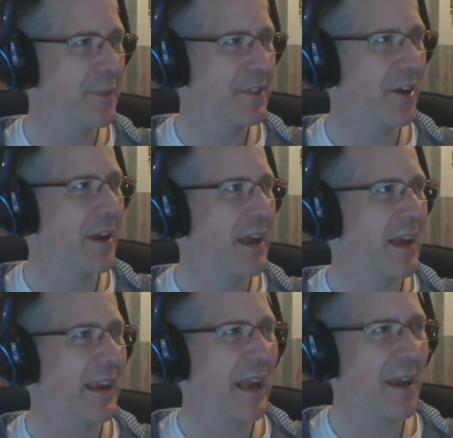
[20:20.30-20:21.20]
So,
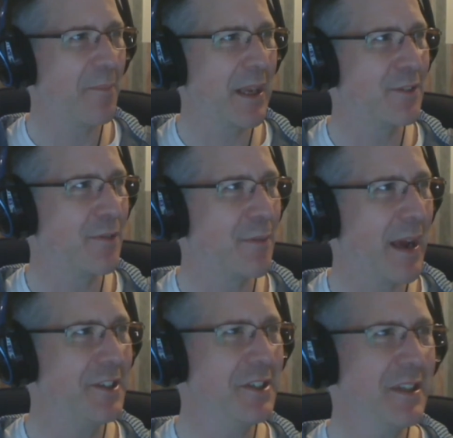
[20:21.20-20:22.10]
can I please
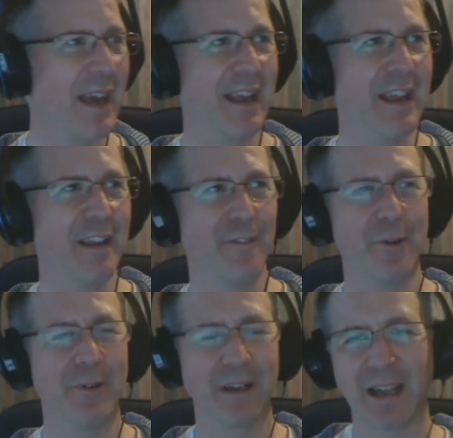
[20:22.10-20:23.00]
remind you that if
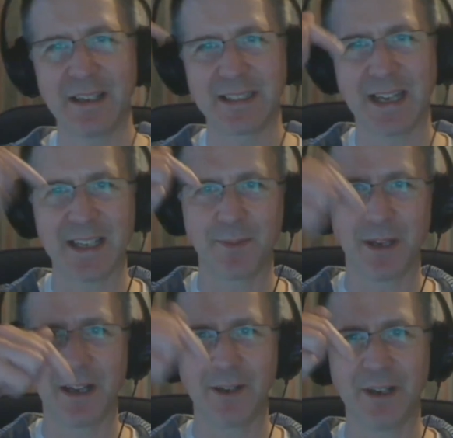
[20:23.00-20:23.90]
you would like to ask
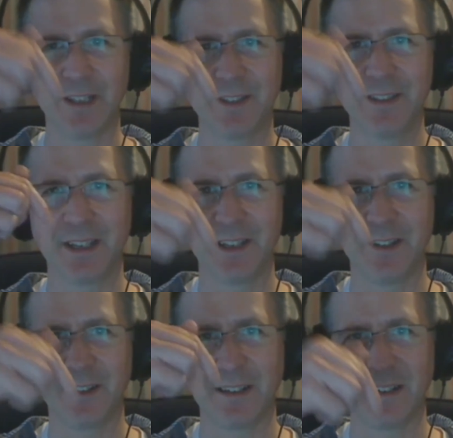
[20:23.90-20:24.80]
me any questions, then
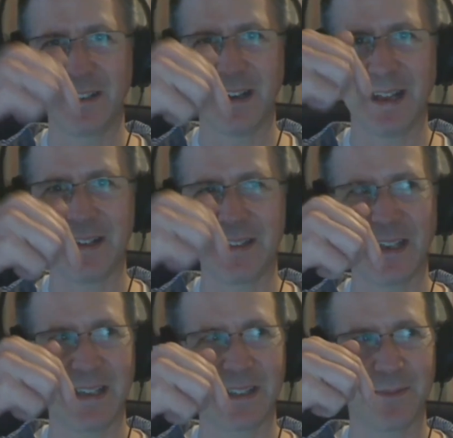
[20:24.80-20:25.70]
you can
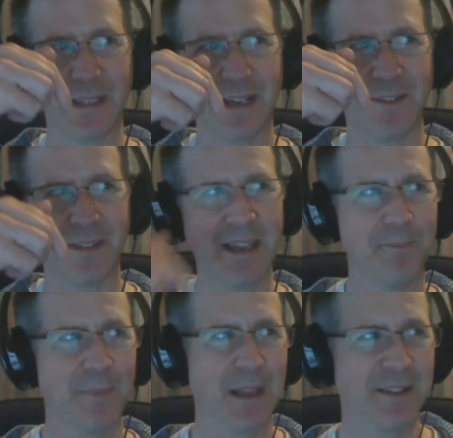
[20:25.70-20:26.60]
ask me down
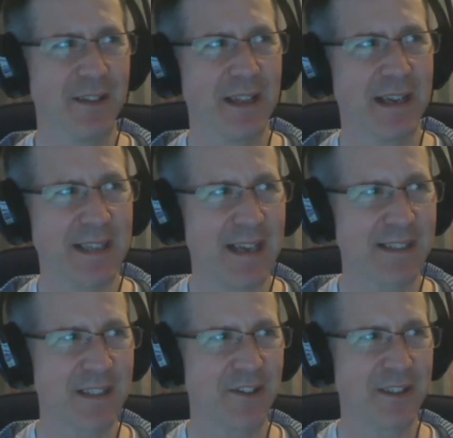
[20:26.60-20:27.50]
there. So that's
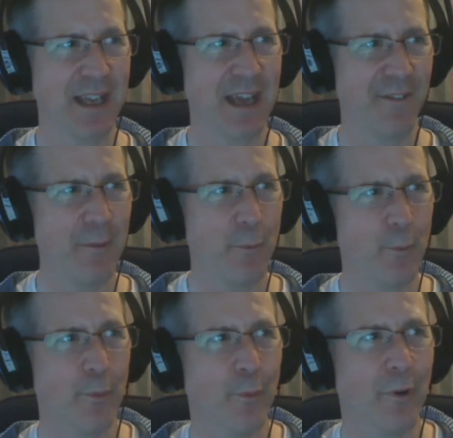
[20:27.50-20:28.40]
ask.fm,
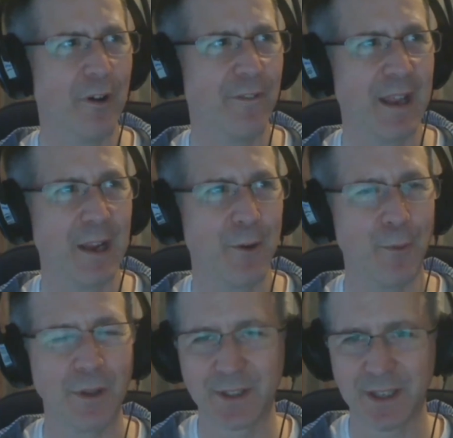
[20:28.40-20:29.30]
Waffling
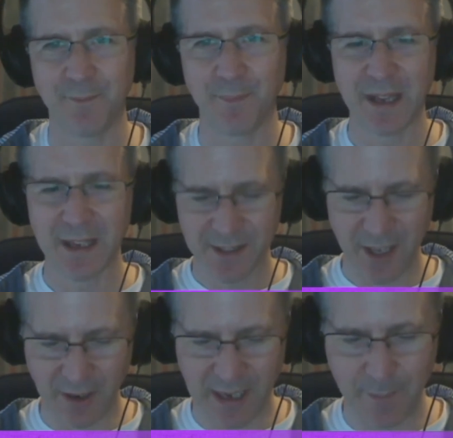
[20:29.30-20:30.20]
Wilson.
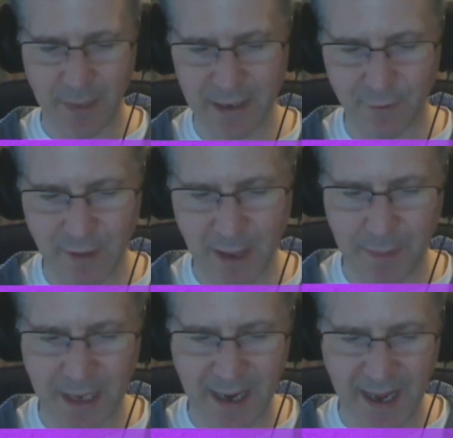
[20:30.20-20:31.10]
So let me
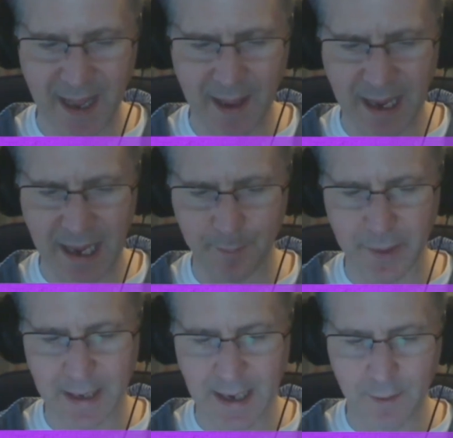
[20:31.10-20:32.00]
grab the
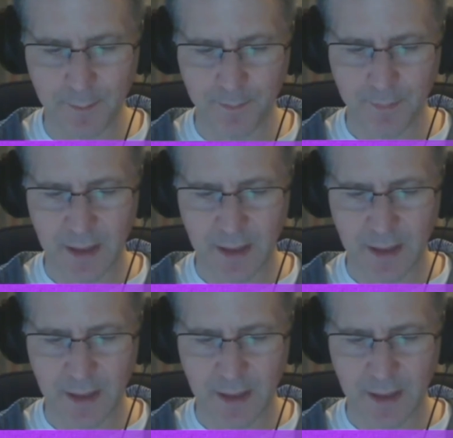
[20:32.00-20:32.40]
app now,